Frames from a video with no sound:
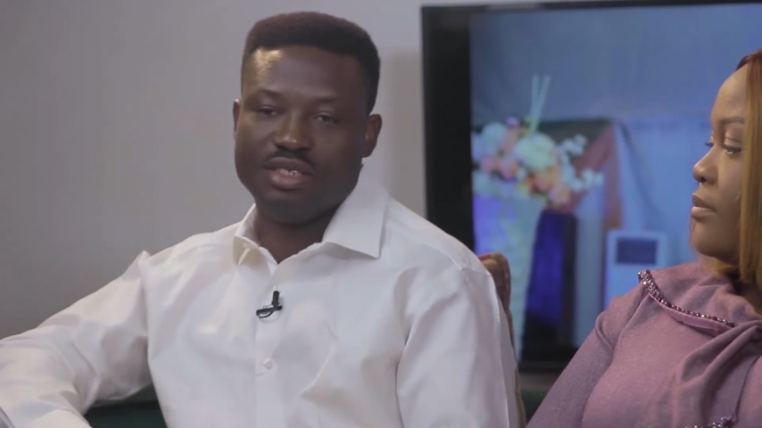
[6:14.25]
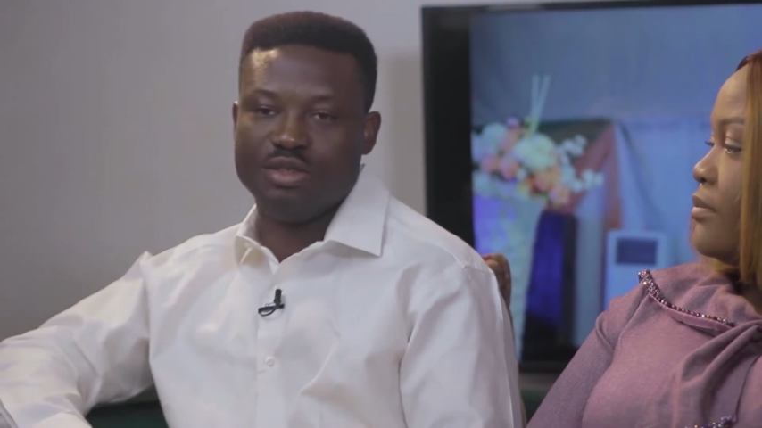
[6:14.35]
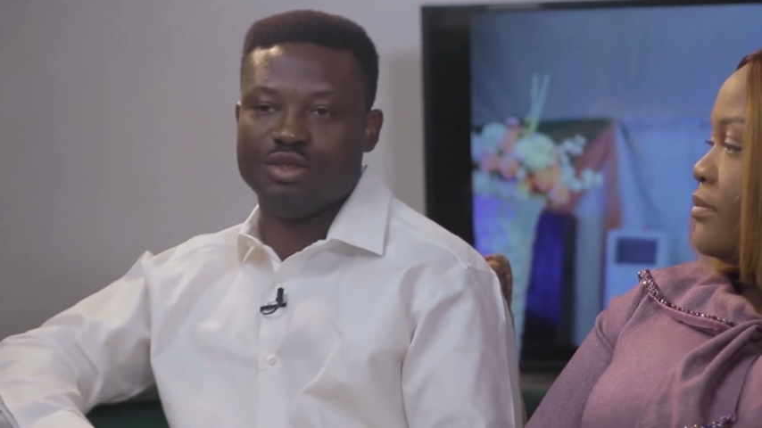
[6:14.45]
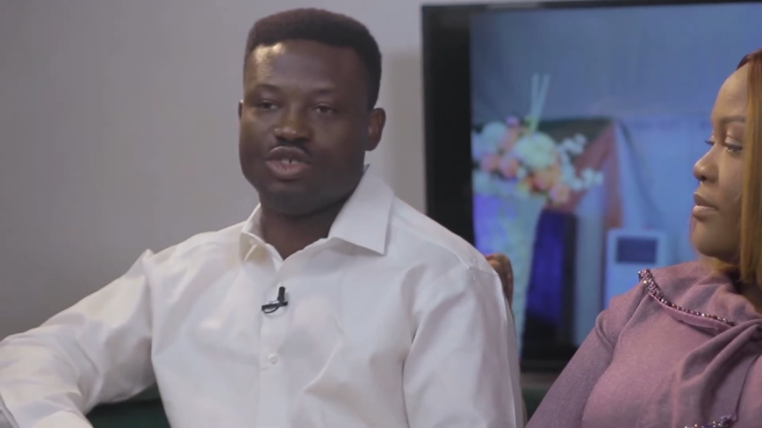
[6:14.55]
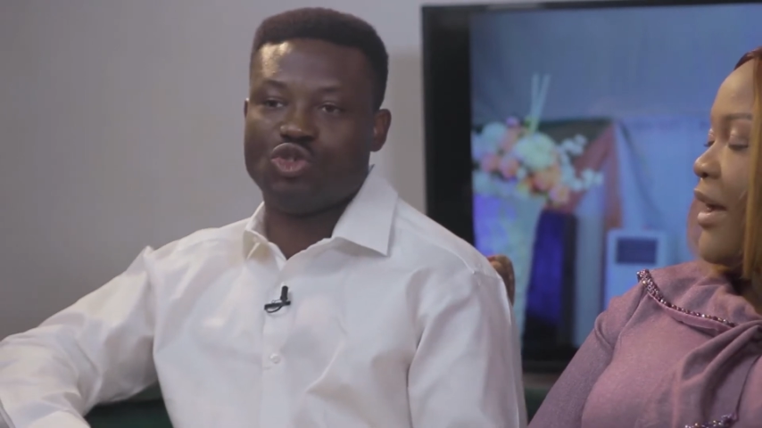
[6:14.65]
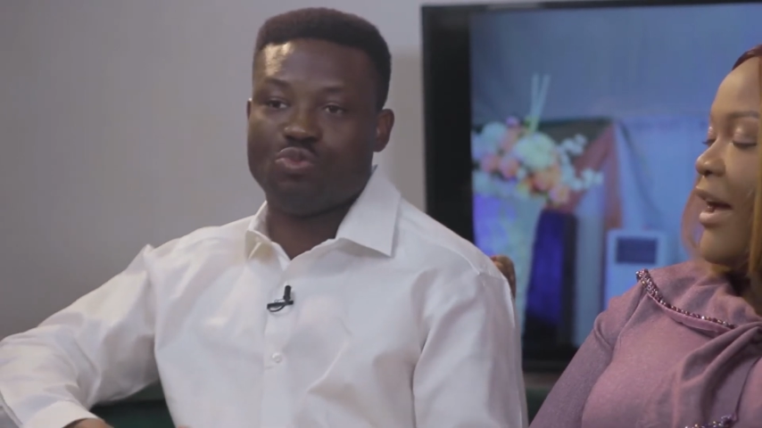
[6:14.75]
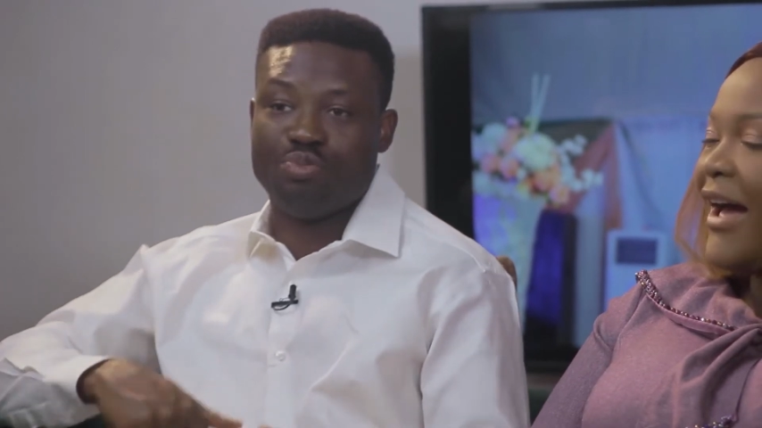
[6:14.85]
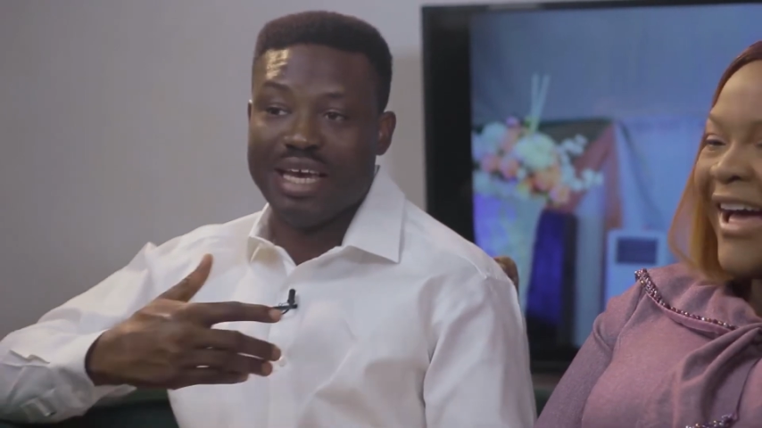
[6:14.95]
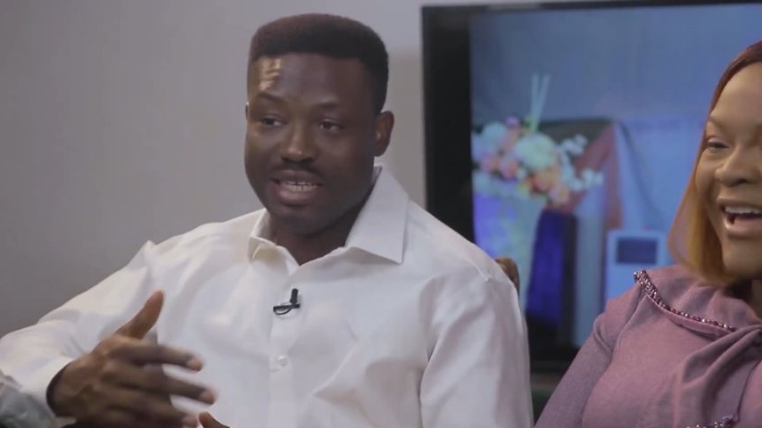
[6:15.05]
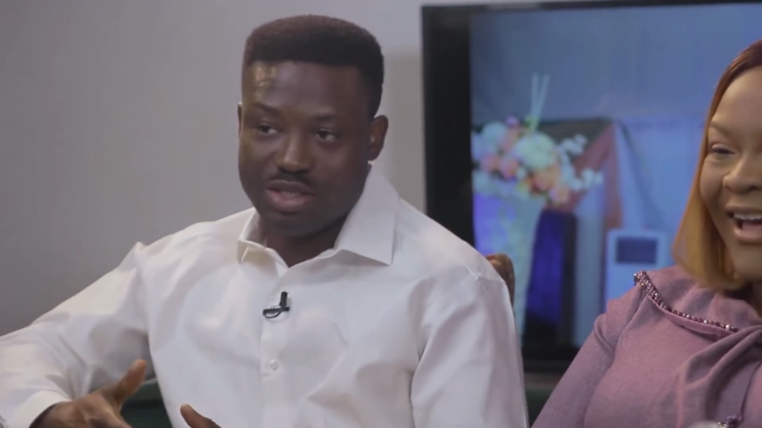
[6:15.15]
you know,
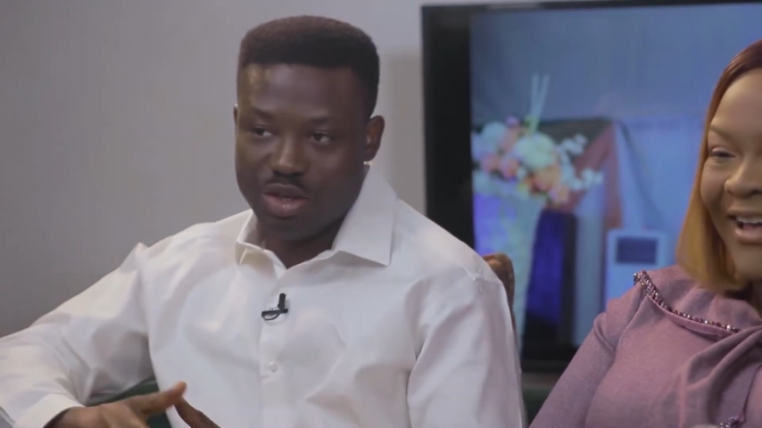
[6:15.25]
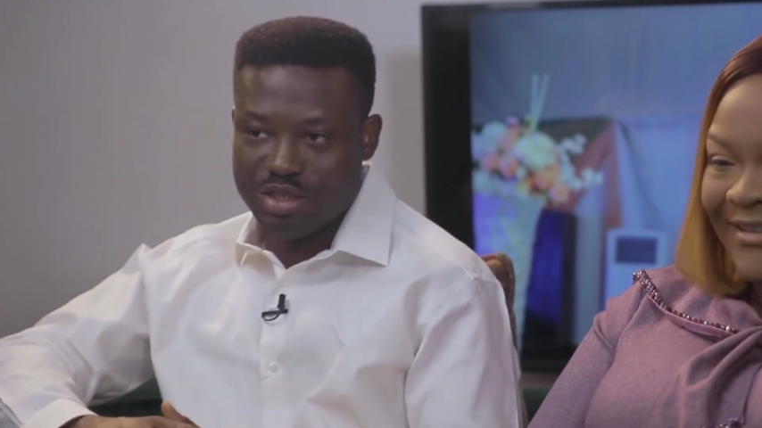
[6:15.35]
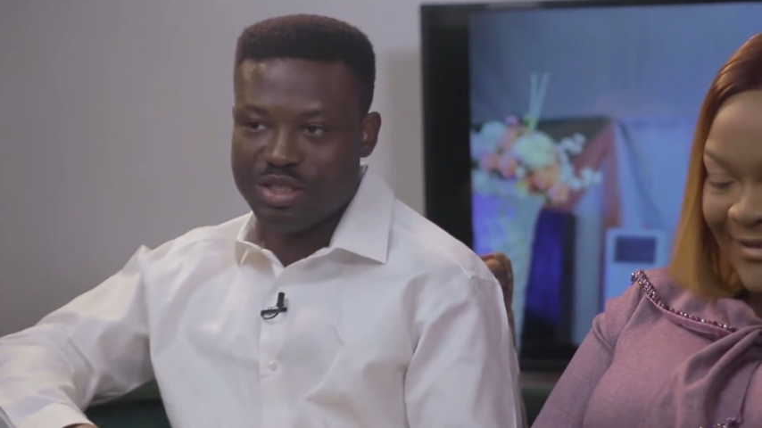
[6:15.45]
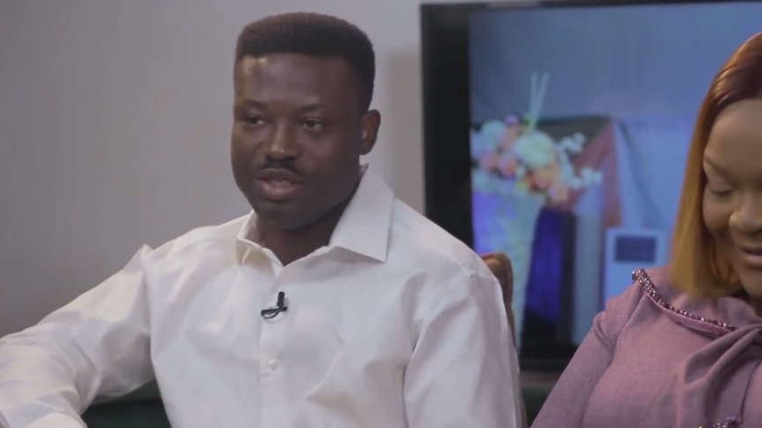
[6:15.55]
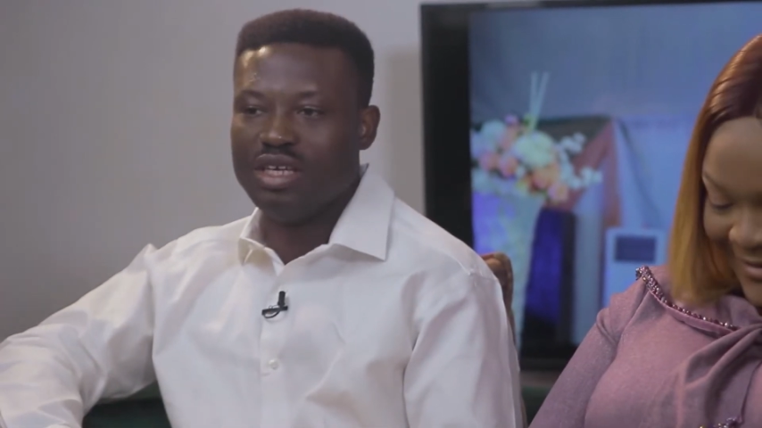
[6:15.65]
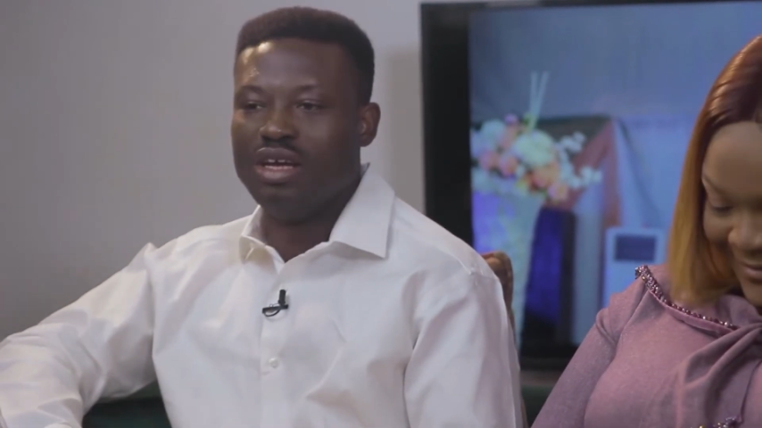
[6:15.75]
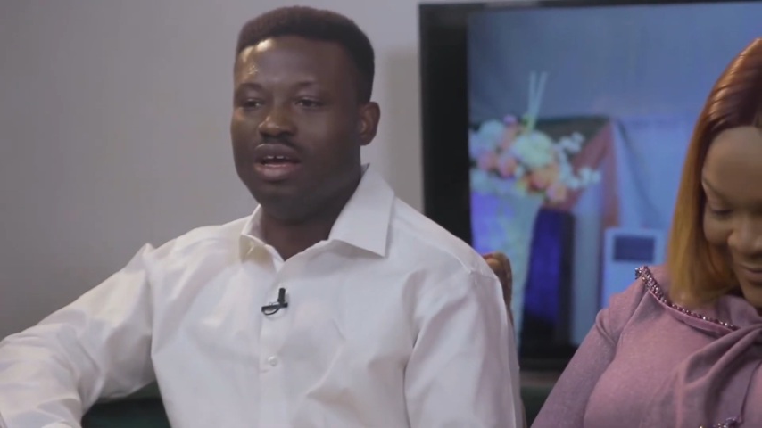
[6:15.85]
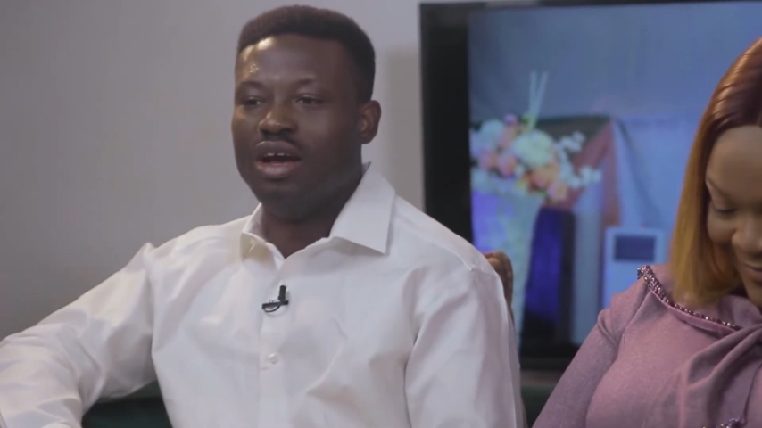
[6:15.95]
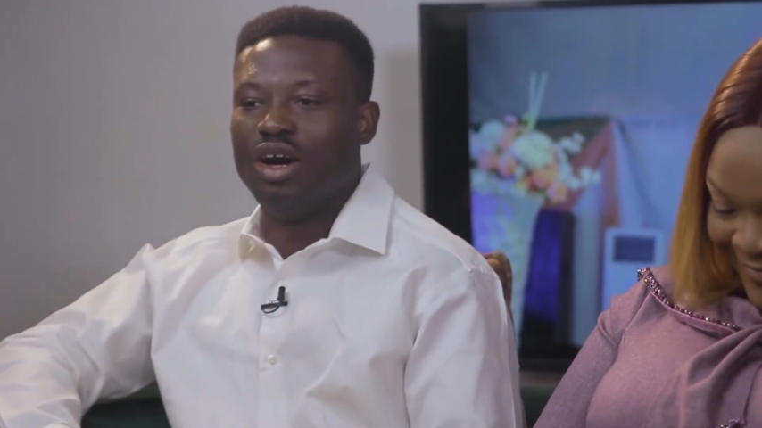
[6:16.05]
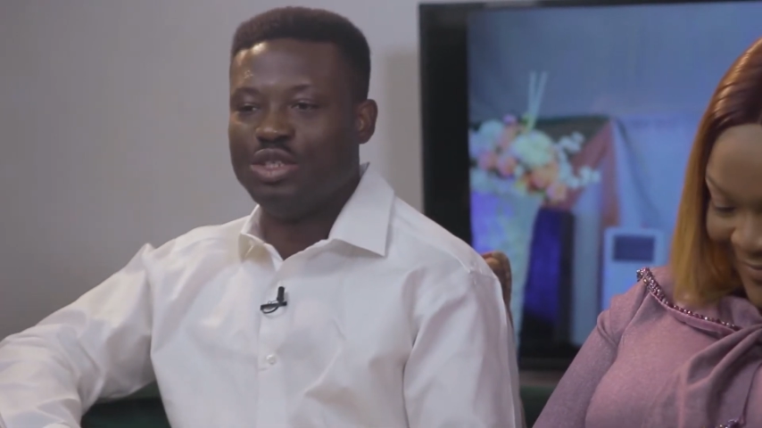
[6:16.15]
spent on
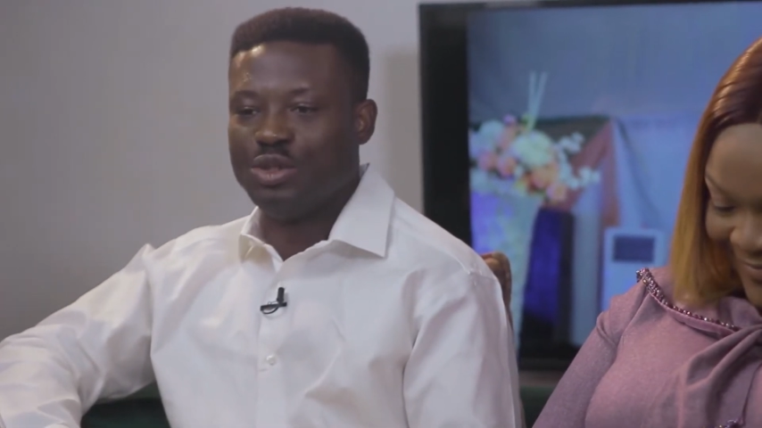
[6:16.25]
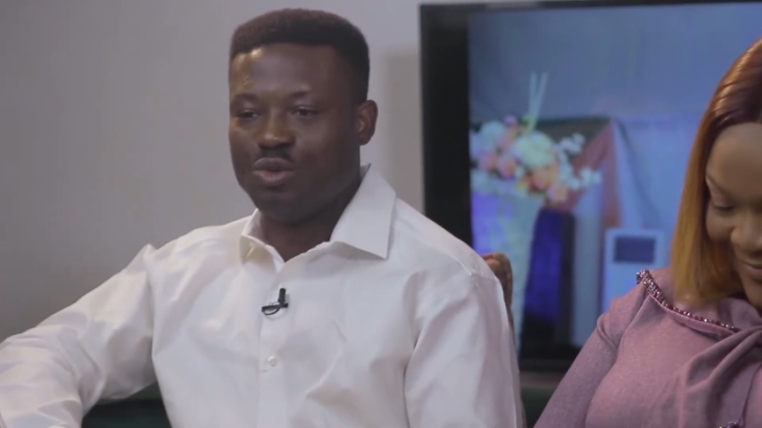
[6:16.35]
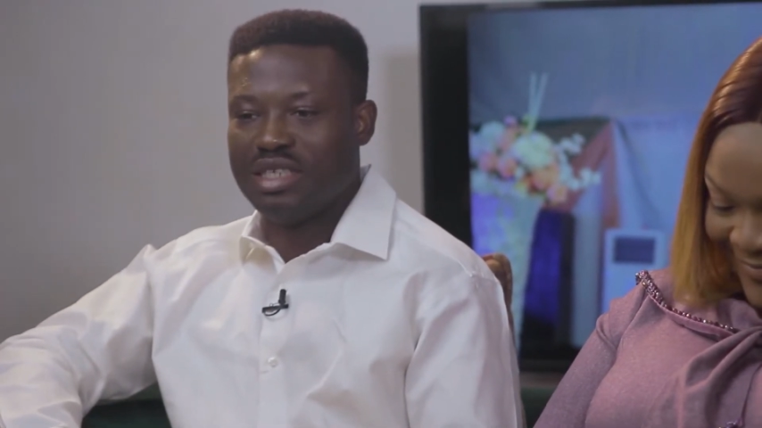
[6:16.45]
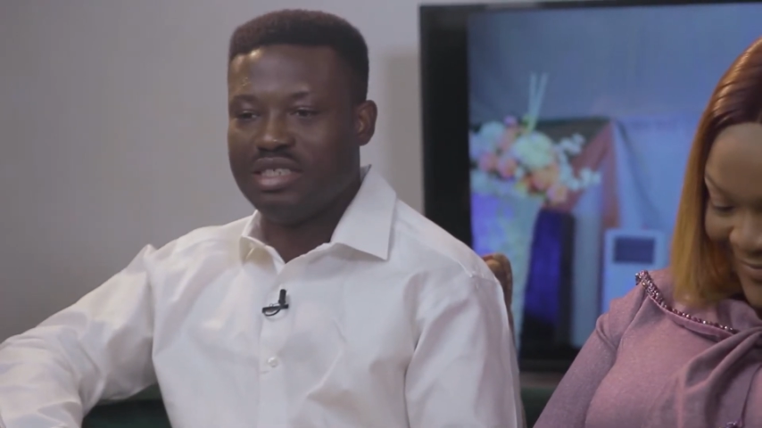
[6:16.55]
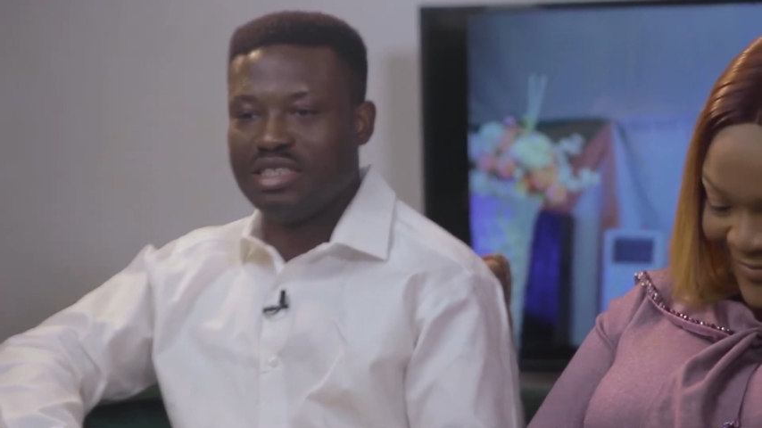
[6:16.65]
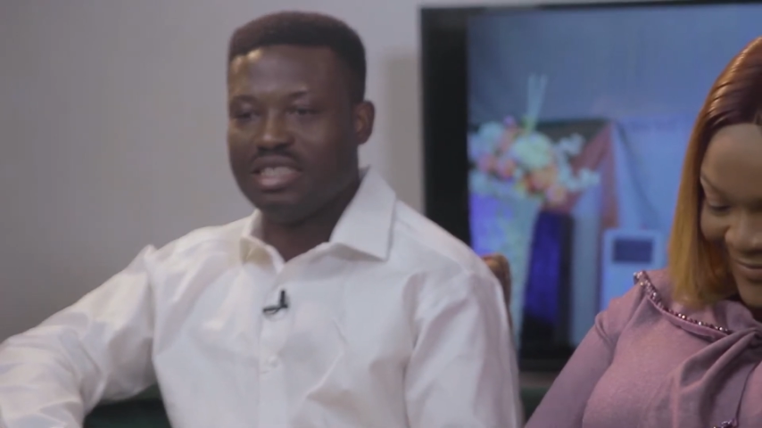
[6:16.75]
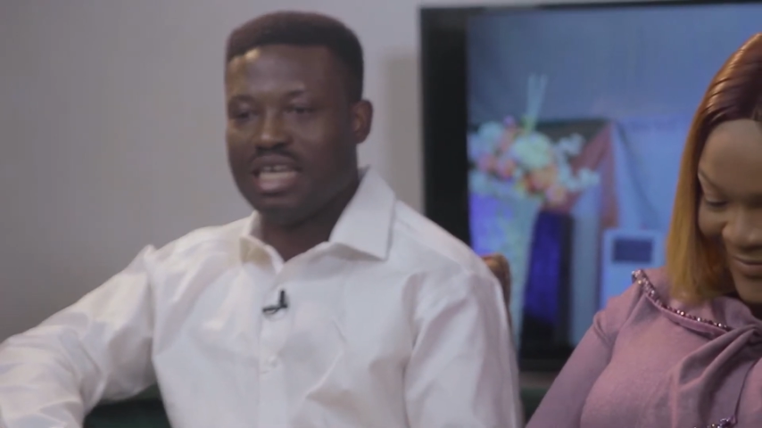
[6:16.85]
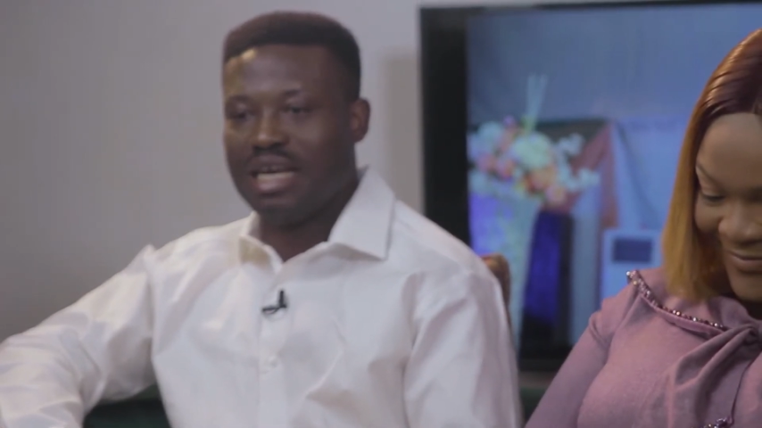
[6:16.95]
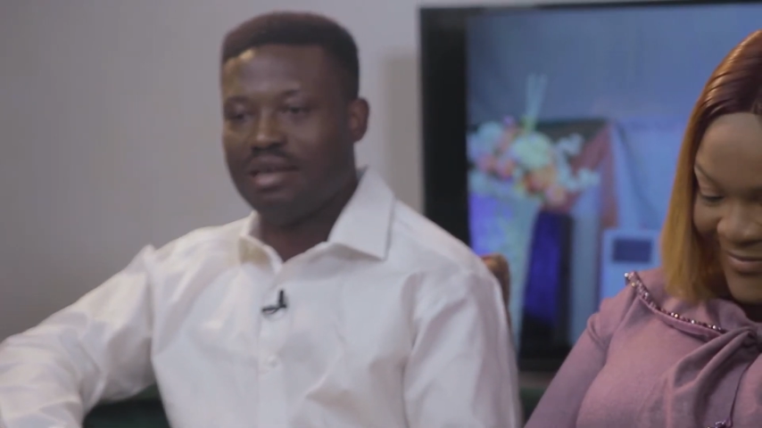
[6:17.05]
the wedding,